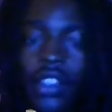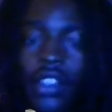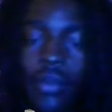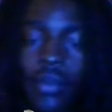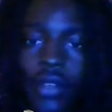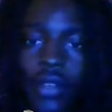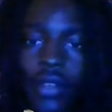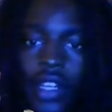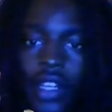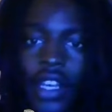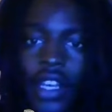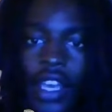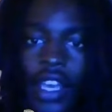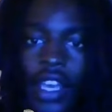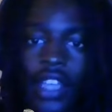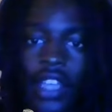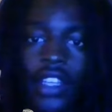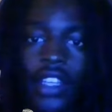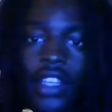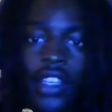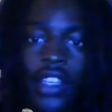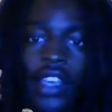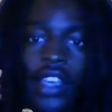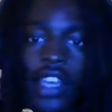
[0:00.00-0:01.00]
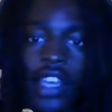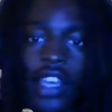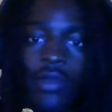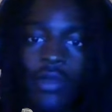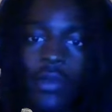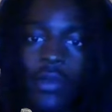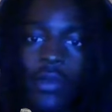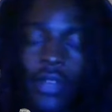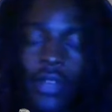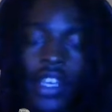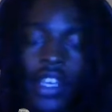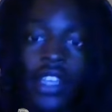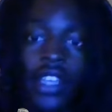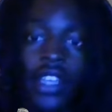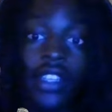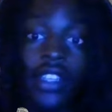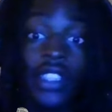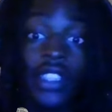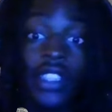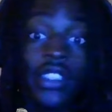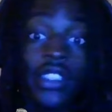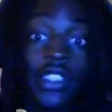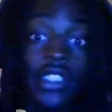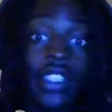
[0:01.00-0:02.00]
LeBron AD has been playing
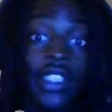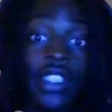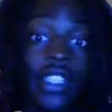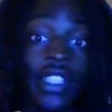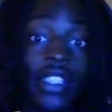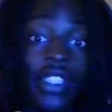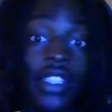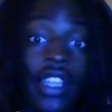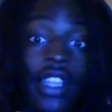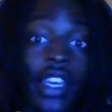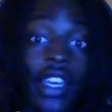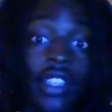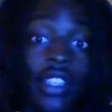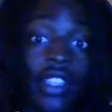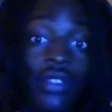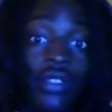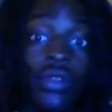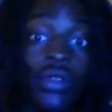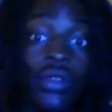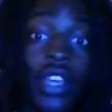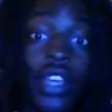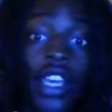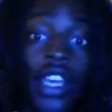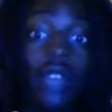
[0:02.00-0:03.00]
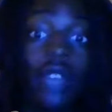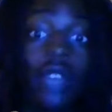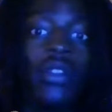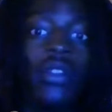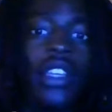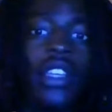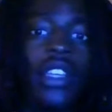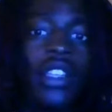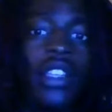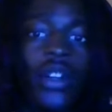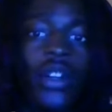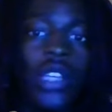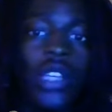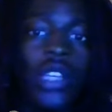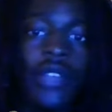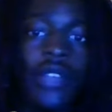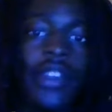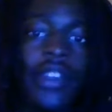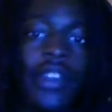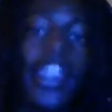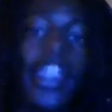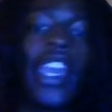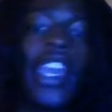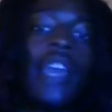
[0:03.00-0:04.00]
decently these last two games. D'Lo been
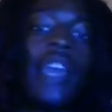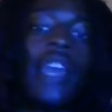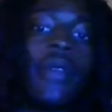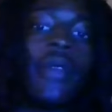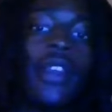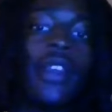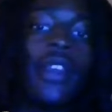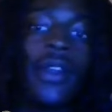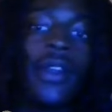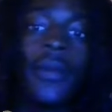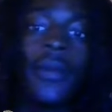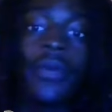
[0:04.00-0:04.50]
playing came, great.